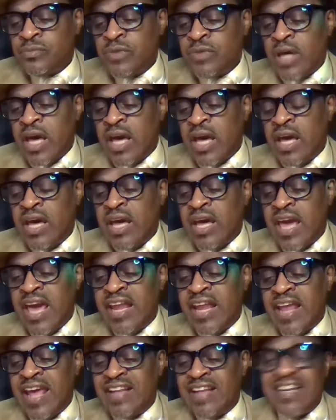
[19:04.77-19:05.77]

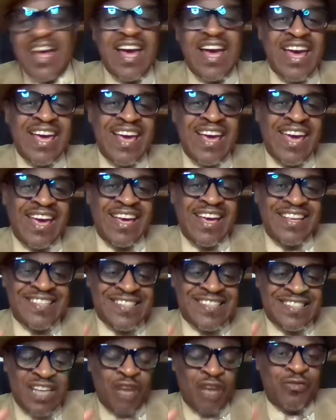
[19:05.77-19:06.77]
a
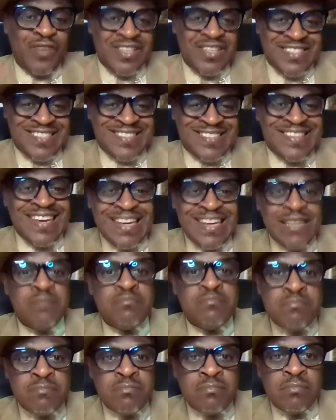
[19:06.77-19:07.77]
self-esteem
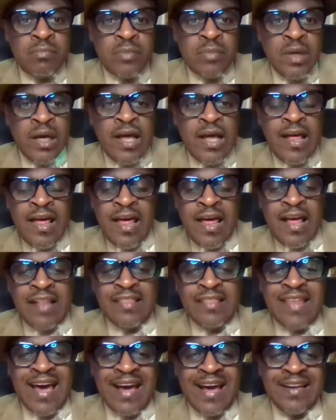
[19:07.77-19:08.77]

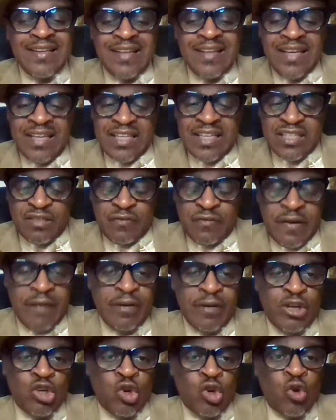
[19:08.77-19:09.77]
that is
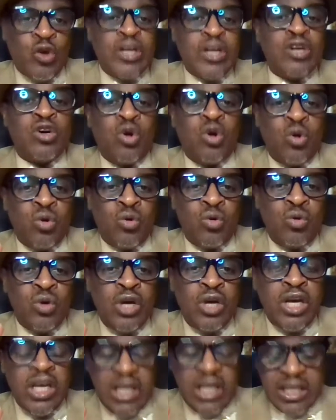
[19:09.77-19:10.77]
very critical
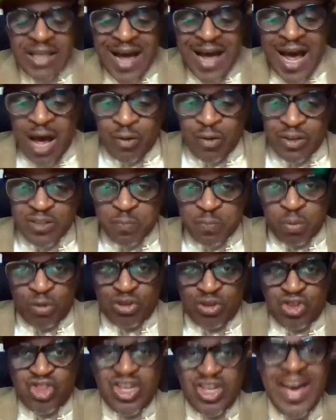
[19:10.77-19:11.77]
in how it's
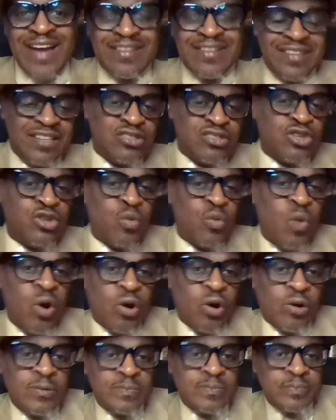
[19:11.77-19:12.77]
projected to the
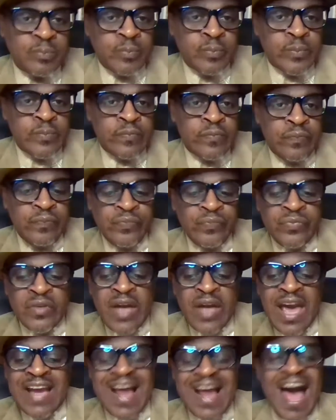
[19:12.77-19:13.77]
world
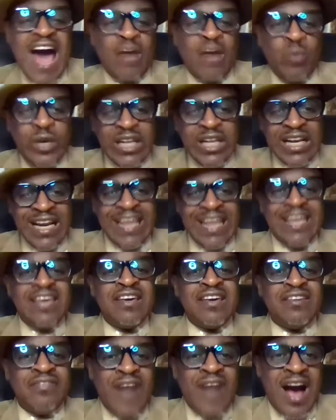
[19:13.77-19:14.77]
and how we
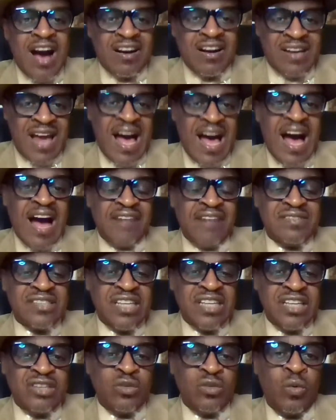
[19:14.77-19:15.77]
live our lives
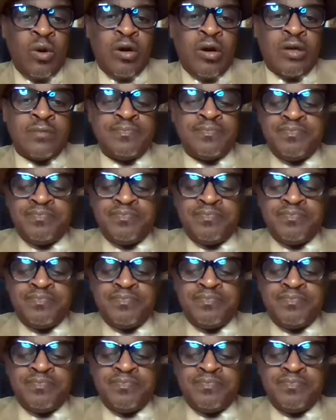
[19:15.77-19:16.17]
in the world.